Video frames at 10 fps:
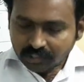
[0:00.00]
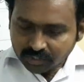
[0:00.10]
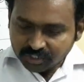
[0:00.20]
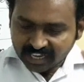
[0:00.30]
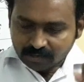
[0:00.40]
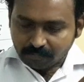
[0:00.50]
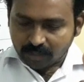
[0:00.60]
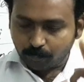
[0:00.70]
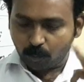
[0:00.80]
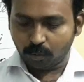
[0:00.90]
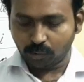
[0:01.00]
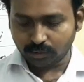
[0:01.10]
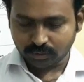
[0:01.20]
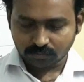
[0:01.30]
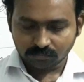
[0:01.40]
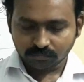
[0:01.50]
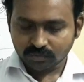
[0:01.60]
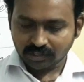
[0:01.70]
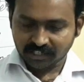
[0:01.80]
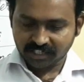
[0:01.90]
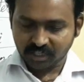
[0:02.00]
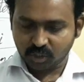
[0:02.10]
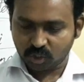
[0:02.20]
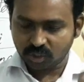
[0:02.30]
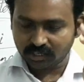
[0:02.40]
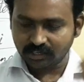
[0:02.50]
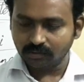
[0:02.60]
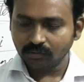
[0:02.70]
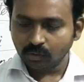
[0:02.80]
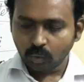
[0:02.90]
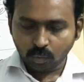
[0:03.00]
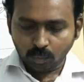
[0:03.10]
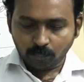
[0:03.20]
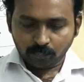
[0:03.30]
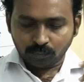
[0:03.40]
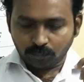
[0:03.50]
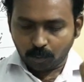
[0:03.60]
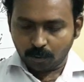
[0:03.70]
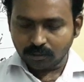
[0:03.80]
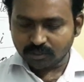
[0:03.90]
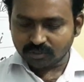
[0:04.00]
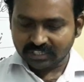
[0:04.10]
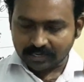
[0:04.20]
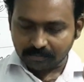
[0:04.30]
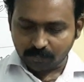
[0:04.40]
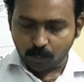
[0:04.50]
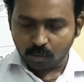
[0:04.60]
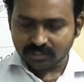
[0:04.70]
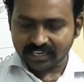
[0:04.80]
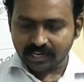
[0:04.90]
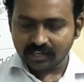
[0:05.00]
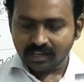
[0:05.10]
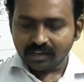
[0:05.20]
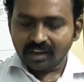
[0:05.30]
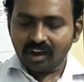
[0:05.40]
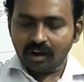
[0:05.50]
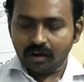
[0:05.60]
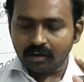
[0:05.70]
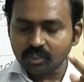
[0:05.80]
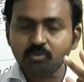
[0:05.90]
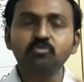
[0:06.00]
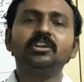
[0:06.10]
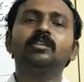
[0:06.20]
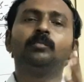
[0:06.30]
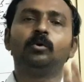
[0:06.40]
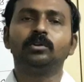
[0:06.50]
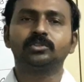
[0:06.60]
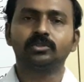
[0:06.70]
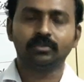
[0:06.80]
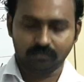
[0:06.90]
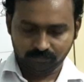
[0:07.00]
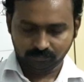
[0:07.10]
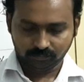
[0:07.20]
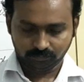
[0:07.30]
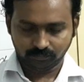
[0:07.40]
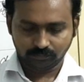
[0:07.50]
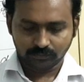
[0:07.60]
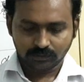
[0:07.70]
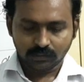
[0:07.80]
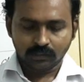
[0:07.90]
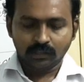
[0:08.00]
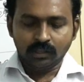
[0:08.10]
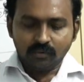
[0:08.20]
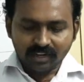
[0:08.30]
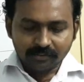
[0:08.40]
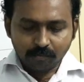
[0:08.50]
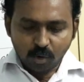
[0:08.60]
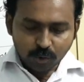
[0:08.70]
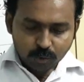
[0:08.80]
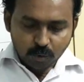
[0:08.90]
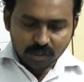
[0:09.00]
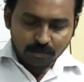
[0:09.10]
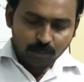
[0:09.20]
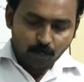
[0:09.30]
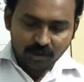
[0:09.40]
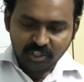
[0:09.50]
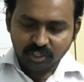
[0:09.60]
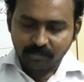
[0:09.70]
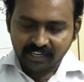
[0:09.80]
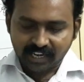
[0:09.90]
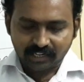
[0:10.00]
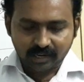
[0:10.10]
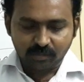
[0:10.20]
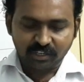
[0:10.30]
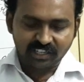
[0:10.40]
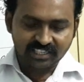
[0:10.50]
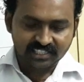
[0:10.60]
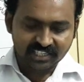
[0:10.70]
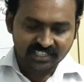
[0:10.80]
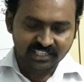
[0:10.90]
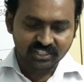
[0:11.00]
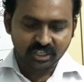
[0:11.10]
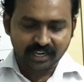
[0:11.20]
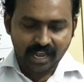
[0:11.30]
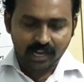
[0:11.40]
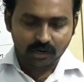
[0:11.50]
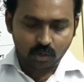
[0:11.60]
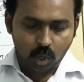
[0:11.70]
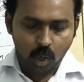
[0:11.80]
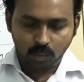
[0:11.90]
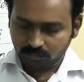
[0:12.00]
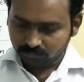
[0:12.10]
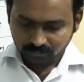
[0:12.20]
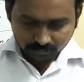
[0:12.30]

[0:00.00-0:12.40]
German Poles, Russian Poles, German Poles, and Austrian Poles. One of the most notable Polish American communities is in Chicago.